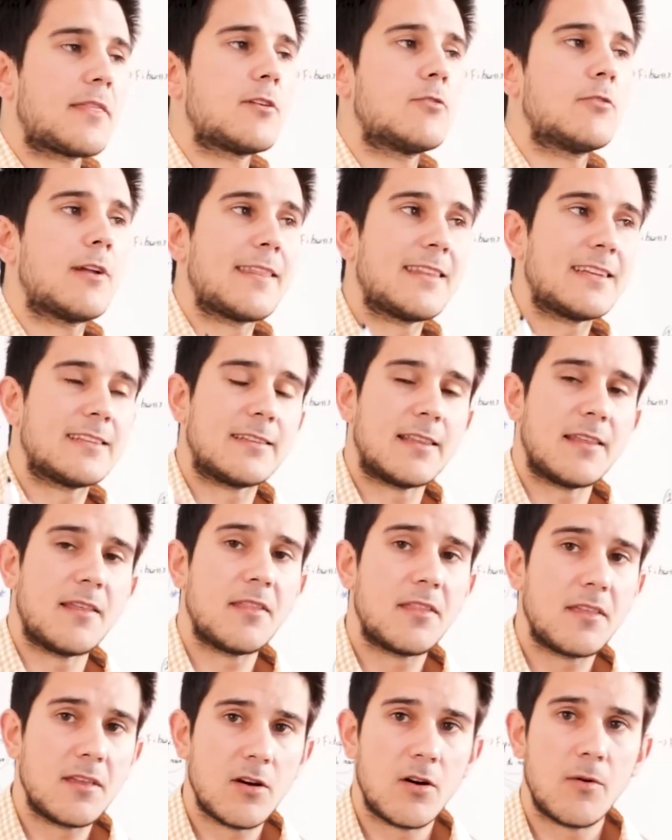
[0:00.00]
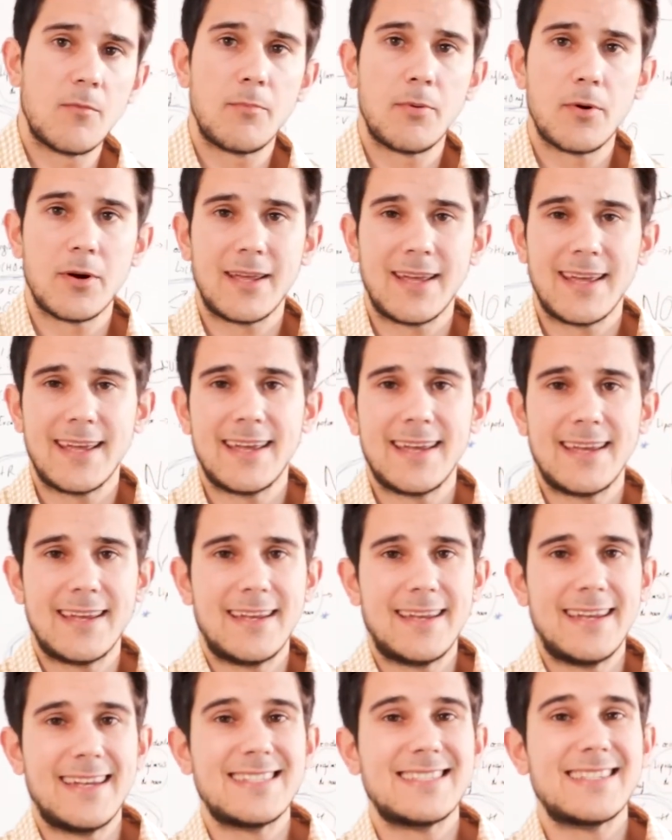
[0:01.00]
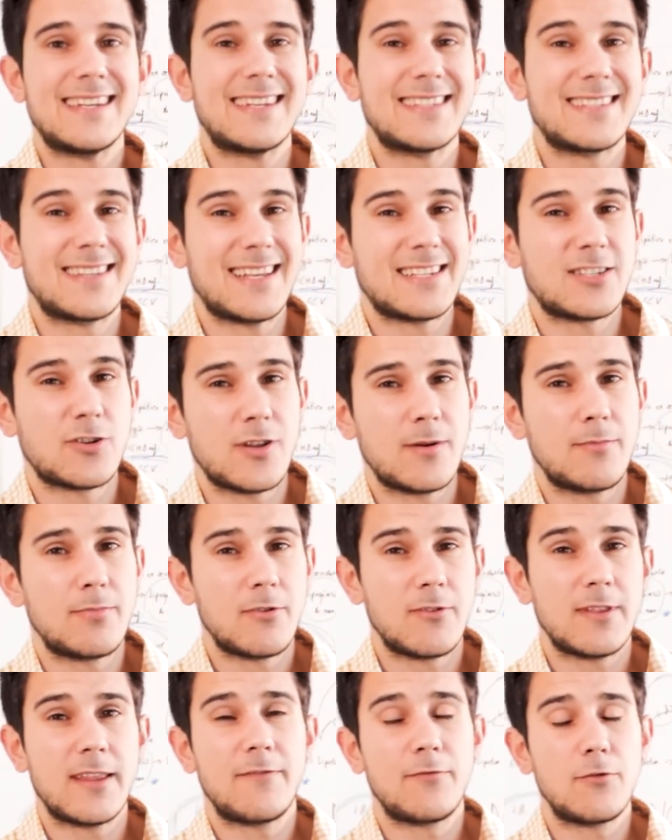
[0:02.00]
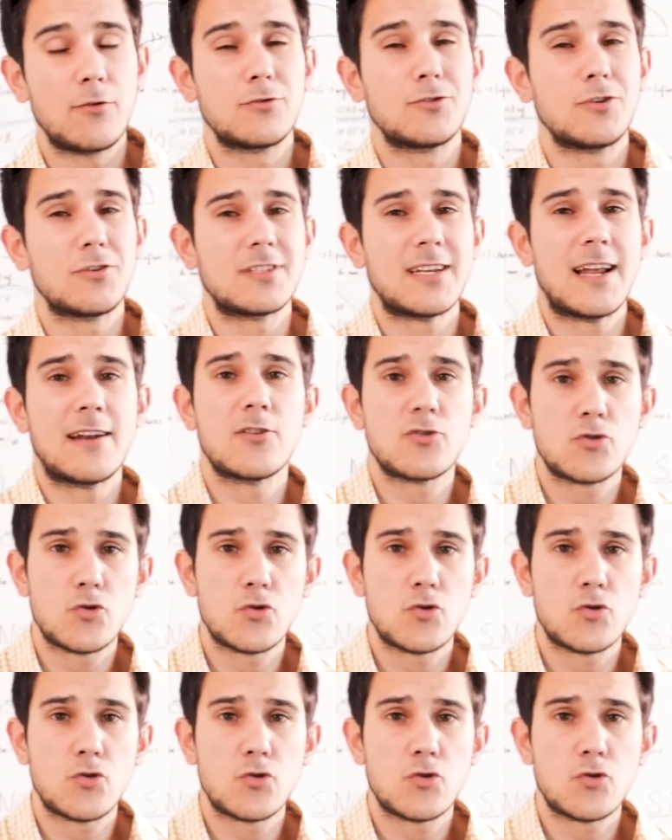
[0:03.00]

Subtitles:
to make a distinction, because that excess of fructose